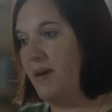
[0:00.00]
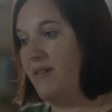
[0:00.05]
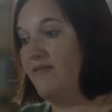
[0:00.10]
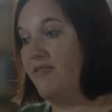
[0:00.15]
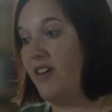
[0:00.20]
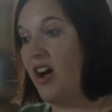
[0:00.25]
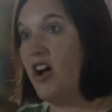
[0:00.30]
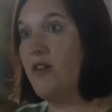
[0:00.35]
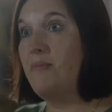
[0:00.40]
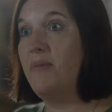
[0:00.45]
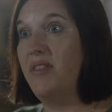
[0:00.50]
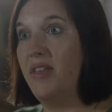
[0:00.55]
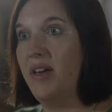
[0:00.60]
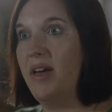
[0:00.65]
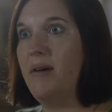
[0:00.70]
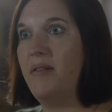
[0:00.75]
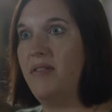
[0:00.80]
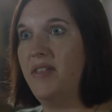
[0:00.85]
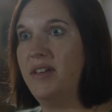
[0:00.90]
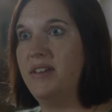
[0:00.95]
environment
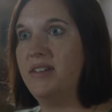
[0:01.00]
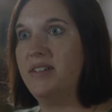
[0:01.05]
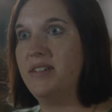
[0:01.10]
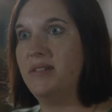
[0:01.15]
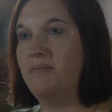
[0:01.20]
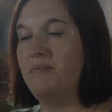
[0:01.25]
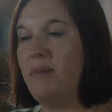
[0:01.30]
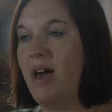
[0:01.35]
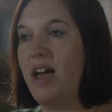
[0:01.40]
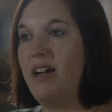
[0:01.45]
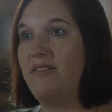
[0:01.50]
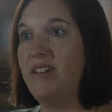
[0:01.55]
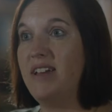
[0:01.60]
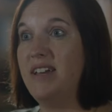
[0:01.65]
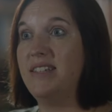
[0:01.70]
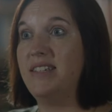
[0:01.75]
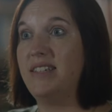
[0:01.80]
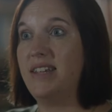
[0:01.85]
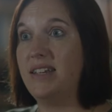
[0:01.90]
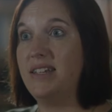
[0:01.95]
that Mary
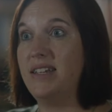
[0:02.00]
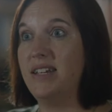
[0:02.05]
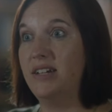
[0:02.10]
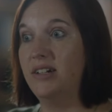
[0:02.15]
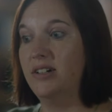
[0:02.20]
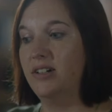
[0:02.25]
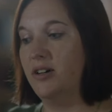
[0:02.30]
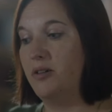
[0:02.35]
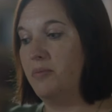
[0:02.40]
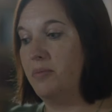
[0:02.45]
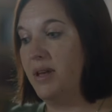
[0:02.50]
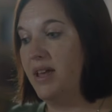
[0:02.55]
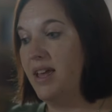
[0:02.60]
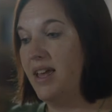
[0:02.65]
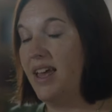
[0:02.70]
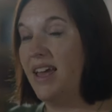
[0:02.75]
is setting up